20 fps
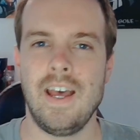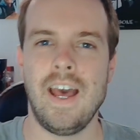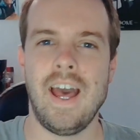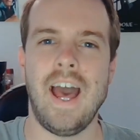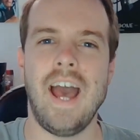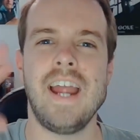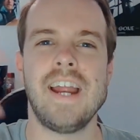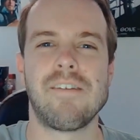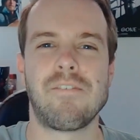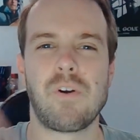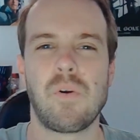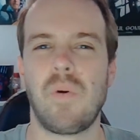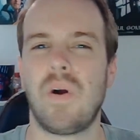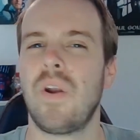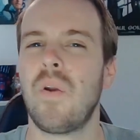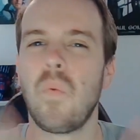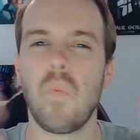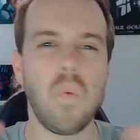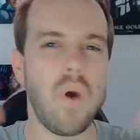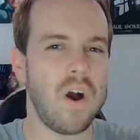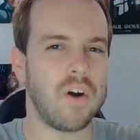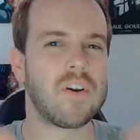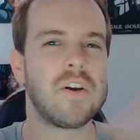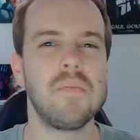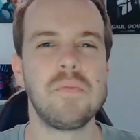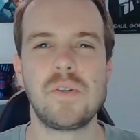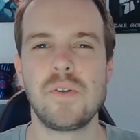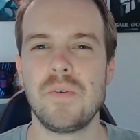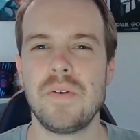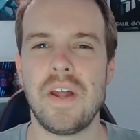Hey everyone, welcome
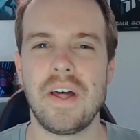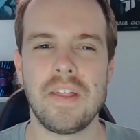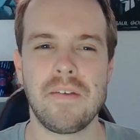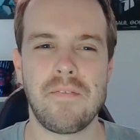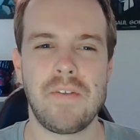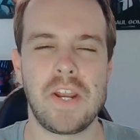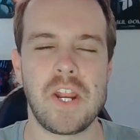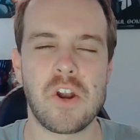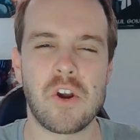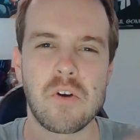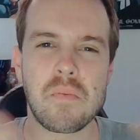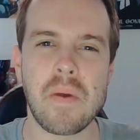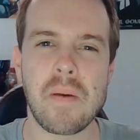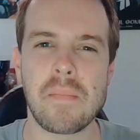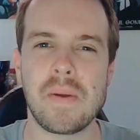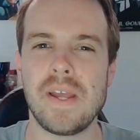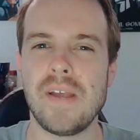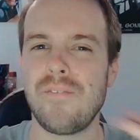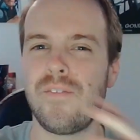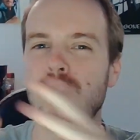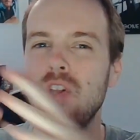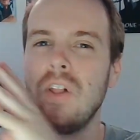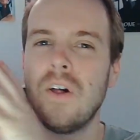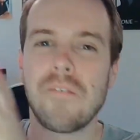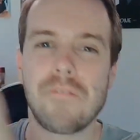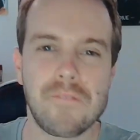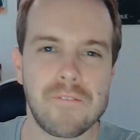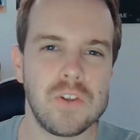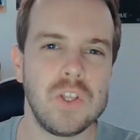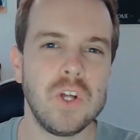to another video. Remember, if you love
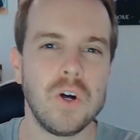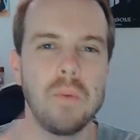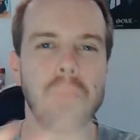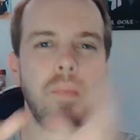film,